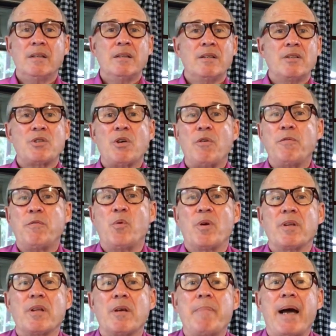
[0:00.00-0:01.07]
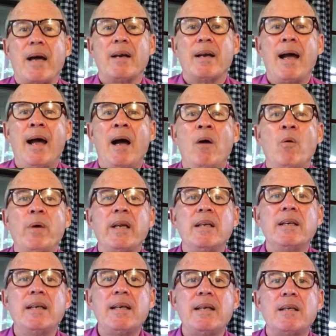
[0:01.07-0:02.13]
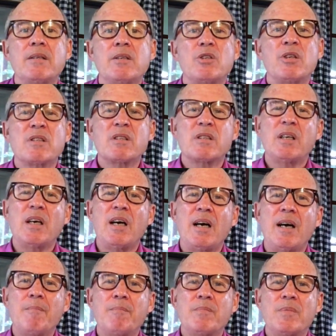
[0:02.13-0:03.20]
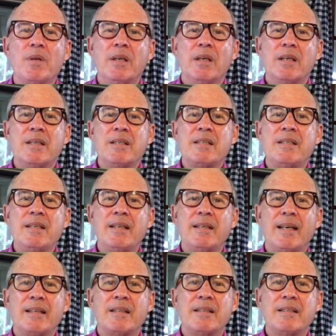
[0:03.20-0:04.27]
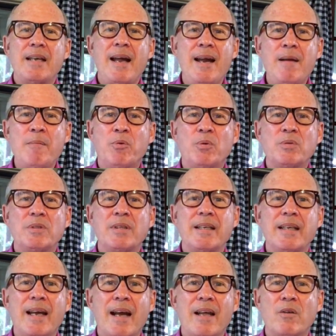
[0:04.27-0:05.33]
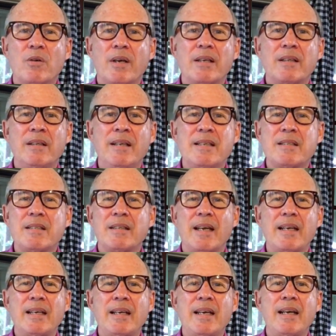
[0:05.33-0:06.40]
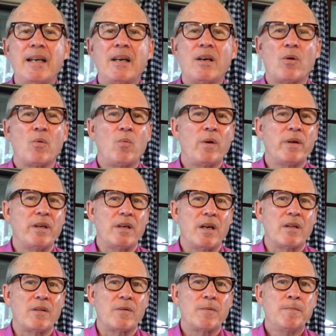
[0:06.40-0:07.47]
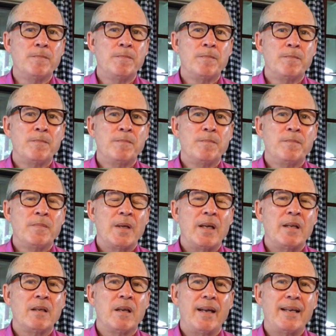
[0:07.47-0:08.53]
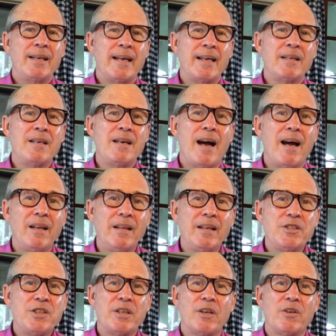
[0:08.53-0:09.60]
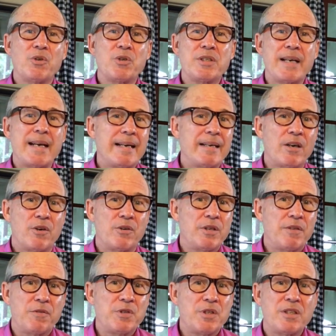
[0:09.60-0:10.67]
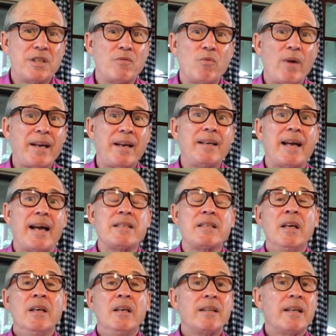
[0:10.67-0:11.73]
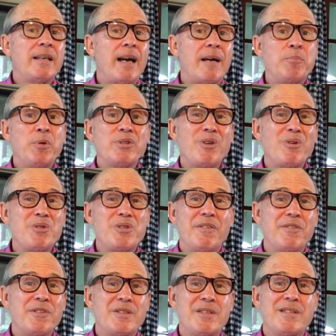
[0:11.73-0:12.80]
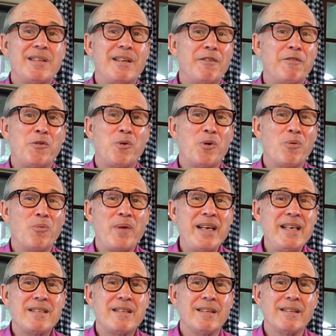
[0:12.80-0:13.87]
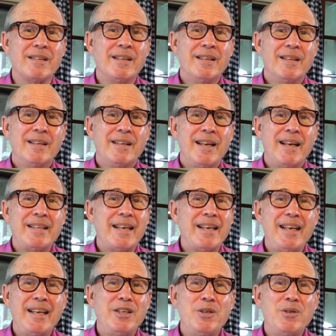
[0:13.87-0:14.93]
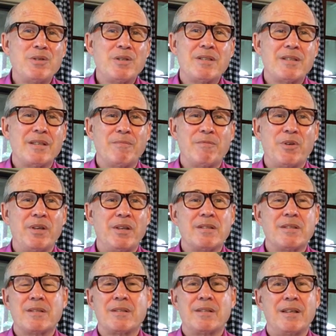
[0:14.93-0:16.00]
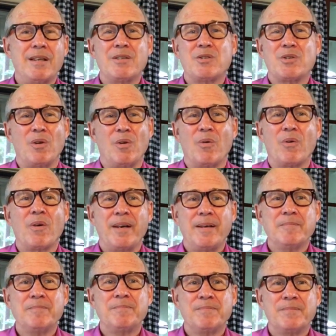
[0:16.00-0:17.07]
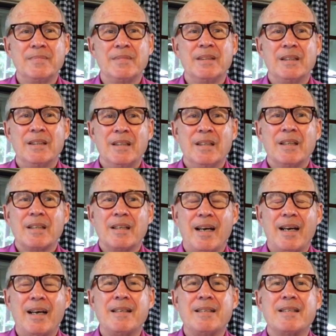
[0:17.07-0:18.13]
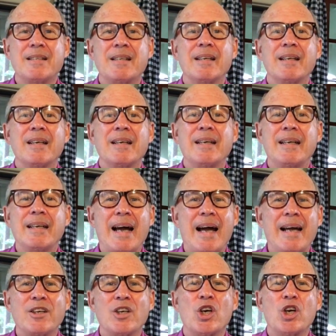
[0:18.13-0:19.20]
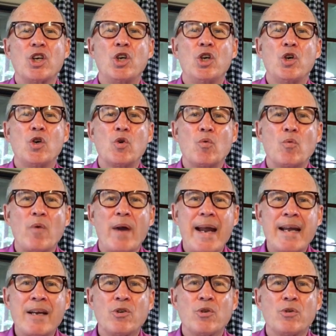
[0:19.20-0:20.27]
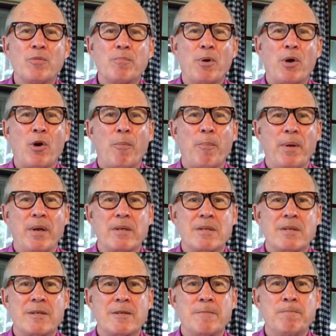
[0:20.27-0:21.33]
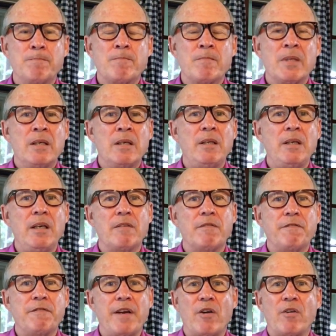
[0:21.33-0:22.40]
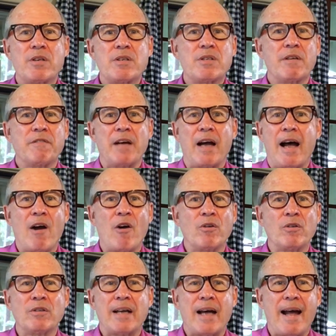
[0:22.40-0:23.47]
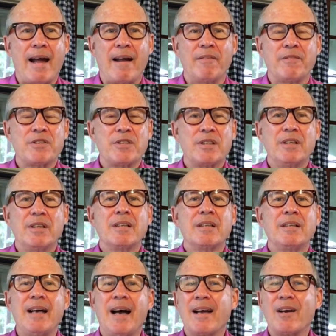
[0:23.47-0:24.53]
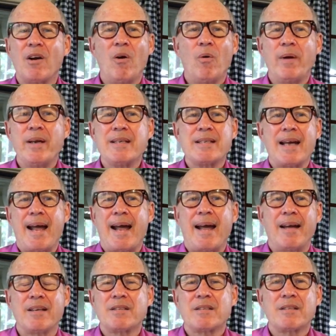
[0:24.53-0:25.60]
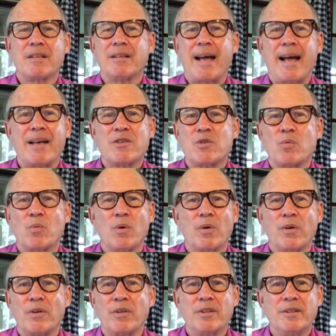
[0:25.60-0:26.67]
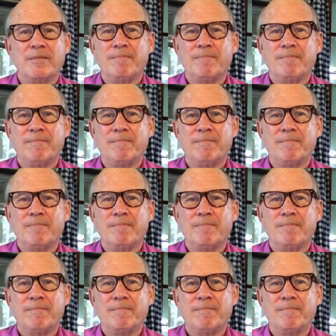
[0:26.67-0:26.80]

so forth about how we need to just come sit at the table together and listen and hear one another and, and acknowledge and understand our differences and recognize that God put those differences there for a reason and that he uses them for his his glory. God's got a grander purpose in the unfairness of our lives. God always has the last word.